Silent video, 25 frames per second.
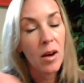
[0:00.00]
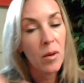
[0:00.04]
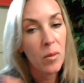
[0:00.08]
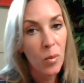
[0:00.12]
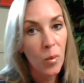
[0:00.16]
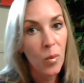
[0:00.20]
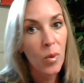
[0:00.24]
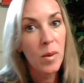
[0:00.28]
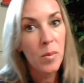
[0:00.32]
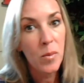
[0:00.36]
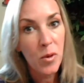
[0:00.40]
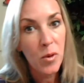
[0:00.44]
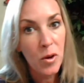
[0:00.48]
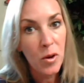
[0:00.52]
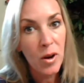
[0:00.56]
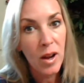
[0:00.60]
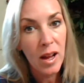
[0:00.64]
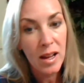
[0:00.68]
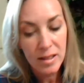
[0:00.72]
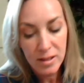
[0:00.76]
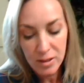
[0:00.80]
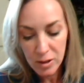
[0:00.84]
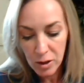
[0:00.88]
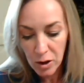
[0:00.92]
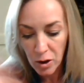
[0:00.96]
one more
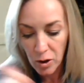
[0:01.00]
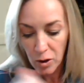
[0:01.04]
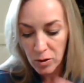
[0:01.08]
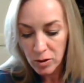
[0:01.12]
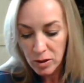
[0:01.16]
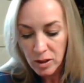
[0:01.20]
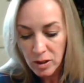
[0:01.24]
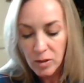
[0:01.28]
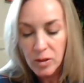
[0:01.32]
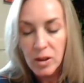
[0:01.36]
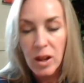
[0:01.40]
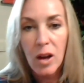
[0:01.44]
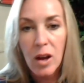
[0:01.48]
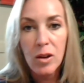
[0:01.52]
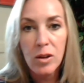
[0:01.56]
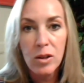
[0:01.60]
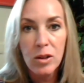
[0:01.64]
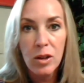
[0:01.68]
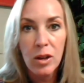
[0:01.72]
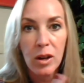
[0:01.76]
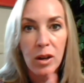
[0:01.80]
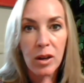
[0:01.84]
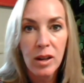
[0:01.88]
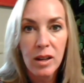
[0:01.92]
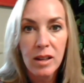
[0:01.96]
last note, that
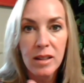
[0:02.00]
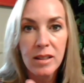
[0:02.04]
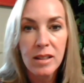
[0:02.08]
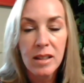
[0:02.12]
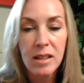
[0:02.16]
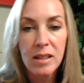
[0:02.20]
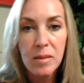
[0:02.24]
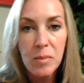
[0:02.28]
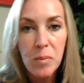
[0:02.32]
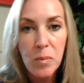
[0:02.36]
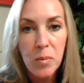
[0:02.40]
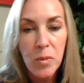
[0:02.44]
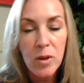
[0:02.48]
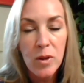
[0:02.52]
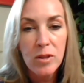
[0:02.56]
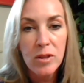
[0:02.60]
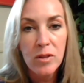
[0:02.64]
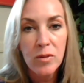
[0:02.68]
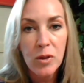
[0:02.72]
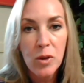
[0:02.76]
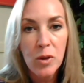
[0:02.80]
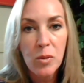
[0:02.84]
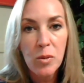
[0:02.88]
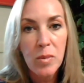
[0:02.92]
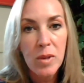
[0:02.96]
it is those
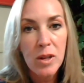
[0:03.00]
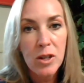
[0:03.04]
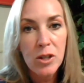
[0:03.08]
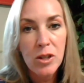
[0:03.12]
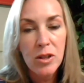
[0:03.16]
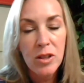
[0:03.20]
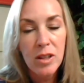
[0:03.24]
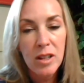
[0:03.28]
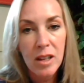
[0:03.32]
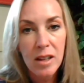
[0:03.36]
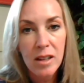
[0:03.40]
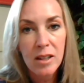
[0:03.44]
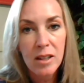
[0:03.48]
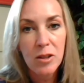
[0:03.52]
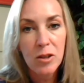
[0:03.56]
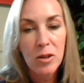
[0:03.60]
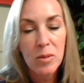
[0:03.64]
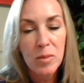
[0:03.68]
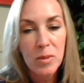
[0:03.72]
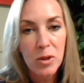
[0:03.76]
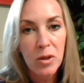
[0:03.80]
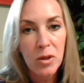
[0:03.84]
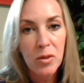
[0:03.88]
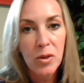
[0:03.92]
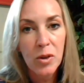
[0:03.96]
of you who mentioned the
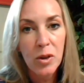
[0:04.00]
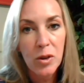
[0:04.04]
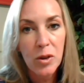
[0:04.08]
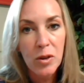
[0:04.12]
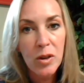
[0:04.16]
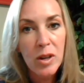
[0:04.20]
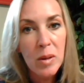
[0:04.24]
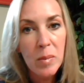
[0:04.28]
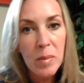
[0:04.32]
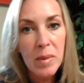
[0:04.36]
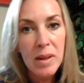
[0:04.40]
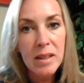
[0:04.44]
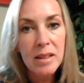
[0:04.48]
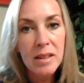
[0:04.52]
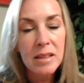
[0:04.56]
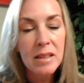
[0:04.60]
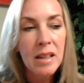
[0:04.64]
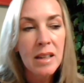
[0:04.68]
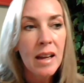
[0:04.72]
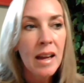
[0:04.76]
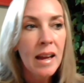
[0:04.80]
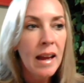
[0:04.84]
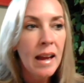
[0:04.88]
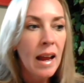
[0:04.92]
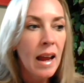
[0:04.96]
inter-observer agreement
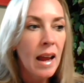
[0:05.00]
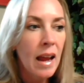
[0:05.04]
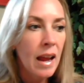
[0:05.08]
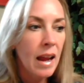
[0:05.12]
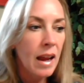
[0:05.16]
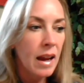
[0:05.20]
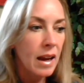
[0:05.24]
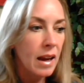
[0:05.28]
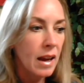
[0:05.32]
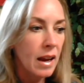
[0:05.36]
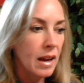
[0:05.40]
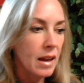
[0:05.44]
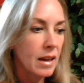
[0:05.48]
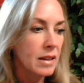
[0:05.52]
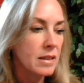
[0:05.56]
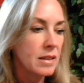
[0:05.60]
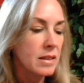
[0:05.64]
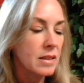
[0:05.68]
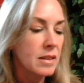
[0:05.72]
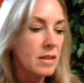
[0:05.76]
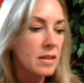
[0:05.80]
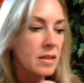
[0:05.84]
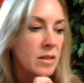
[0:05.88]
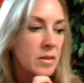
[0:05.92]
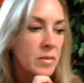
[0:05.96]

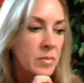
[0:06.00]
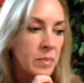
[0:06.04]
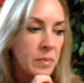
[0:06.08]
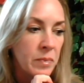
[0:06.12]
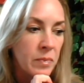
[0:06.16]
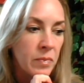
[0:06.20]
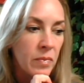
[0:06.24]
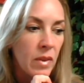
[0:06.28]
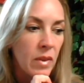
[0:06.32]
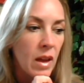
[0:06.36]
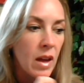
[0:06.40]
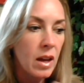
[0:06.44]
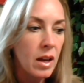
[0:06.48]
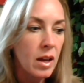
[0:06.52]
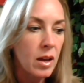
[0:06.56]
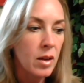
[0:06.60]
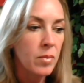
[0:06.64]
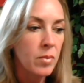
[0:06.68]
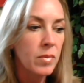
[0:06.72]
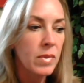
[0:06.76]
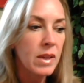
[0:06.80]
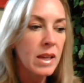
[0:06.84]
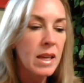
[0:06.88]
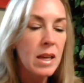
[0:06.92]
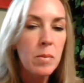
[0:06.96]
and
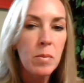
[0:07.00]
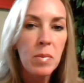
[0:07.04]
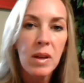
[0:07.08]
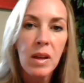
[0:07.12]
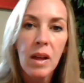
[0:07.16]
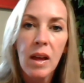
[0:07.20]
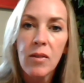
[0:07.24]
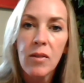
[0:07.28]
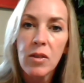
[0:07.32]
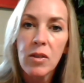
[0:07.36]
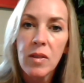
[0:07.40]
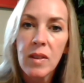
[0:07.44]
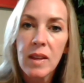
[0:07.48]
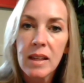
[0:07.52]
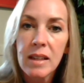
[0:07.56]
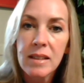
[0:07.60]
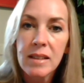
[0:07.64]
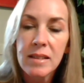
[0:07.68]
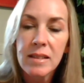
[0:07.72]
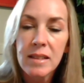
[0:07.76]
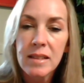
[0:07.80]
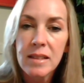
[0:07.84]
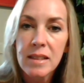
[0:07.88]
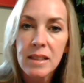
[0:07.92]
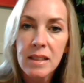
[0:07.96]
keeping everything
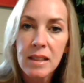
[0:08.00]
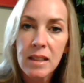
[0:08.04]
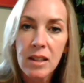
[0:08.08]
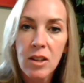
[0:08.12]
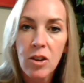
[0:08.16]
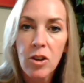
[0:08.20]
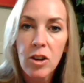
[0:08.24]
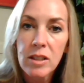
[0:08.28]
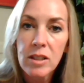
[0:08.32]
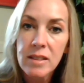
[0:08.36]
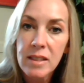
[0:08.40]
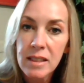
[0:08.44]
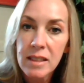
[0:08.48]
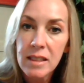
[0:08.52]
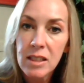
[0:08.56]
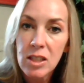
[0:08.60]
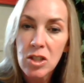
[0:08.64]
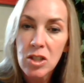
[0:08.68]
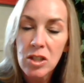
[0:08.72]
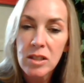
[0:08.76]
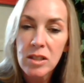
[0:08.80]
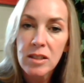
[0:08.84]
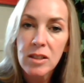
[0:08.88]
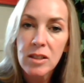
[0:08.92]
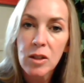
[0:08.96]
consistent across
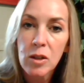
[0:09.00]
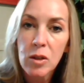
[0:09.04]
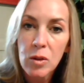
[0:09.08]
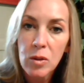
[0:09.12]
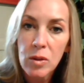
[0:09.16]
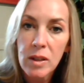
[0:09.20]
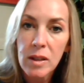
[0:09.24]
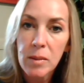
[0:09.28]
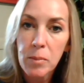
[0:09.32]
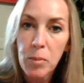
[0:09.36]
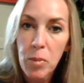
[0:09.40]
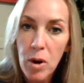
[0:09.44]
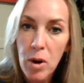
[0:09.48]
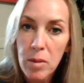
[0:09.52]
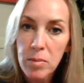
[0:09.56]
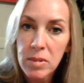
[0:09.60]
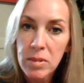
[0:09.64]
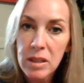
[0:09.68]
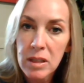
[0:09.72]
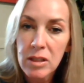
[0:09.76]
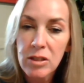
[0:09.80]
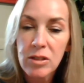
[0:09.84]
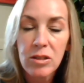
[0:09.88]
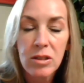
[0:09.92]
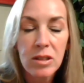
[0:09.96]
conditions, including
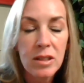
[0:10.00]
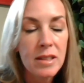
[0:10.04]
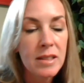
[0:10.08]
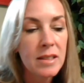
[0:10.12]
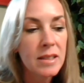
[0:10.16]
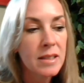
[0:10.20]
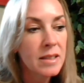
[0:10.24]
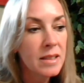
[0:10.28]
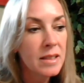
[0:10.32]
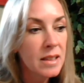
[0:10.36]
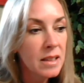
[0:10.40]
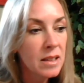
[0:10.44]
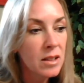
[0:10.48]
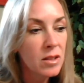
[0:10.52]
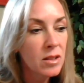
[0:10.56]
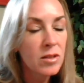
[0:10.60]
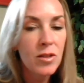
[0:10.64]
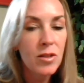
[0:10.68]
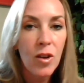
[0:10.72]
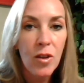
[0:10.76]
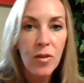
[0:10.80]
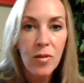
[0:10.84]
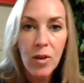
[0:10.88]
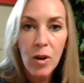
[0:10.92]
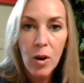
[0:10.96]
prompting students to sit. Those
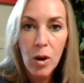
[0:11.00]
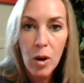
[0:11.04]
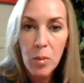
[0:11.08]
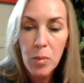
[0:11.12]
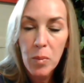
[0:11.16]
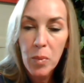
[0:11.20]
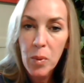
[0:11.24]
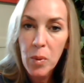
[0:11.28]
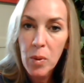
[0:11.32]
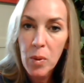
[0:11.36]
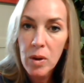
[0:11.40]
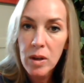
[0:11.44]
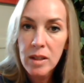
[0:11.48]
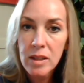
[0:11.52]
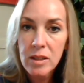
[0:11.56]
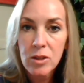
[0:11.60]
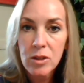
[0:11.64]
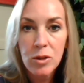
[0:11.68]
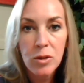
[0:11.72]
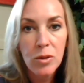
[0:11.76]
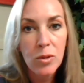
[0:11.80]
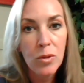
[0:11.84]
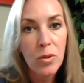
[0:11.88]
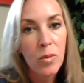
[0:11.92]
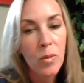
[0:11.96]
are very important
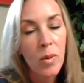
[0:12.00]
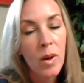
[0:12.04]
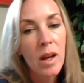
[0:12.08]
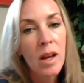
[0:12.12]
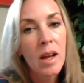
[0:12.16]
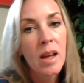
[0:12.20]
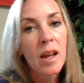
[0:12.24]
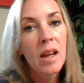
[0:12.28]
to